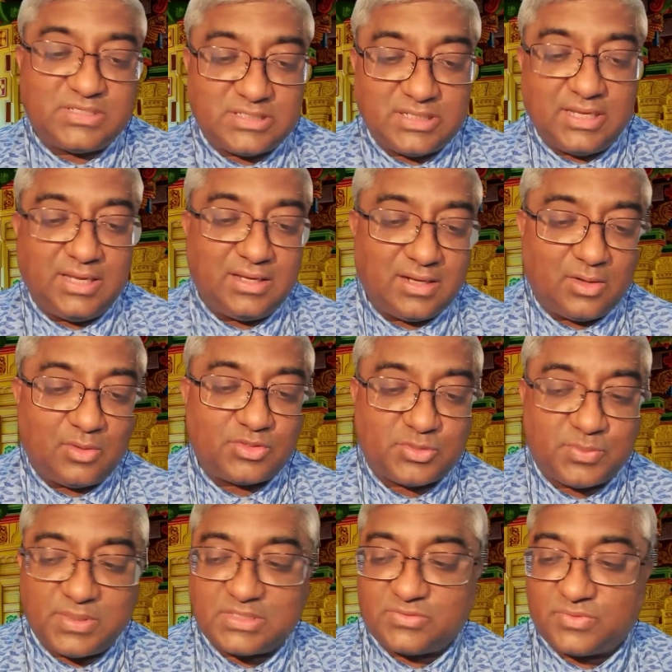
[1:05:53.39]
seeing
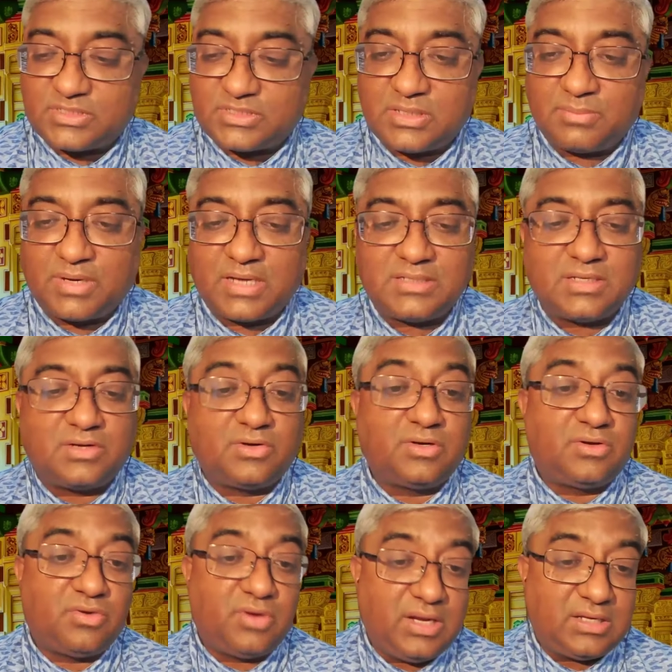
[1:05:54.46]
announcements for some kinds of
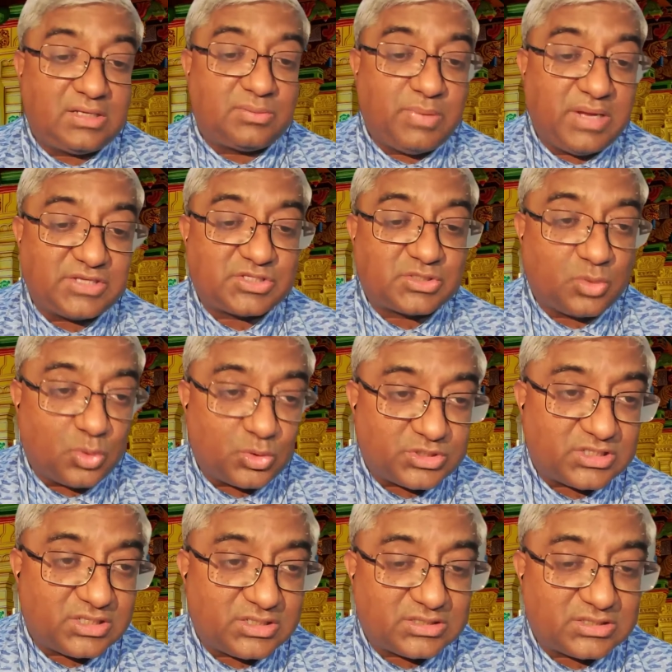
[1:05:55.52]
retreat-based
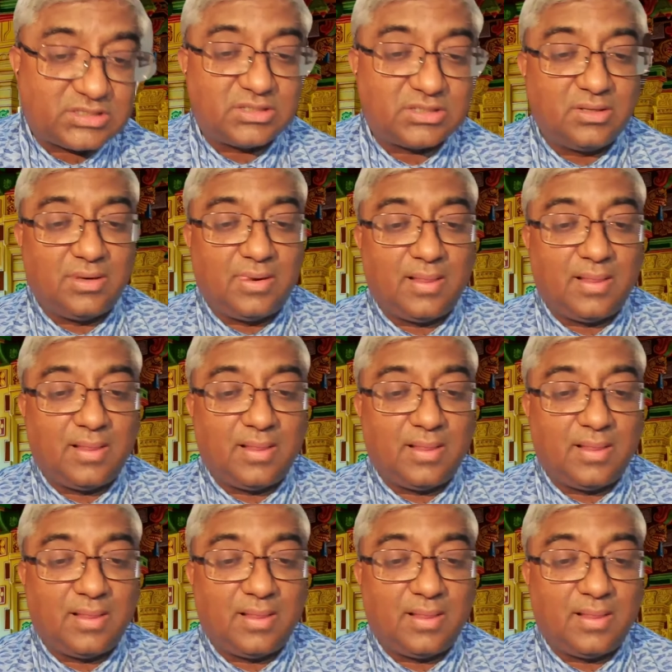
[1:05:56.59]
courses